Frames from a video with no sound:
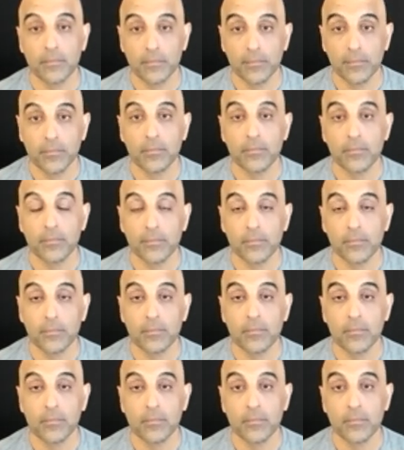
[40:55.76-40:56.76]

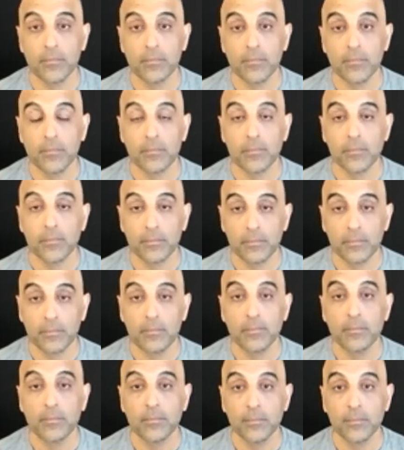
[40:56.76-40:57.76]

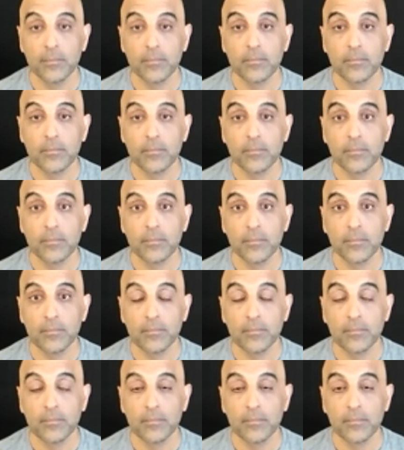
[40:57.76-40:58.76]

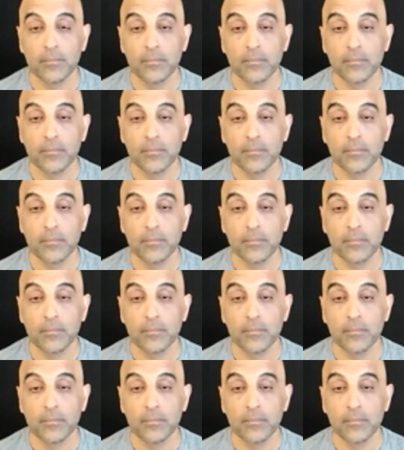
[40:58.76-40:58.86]
(silent)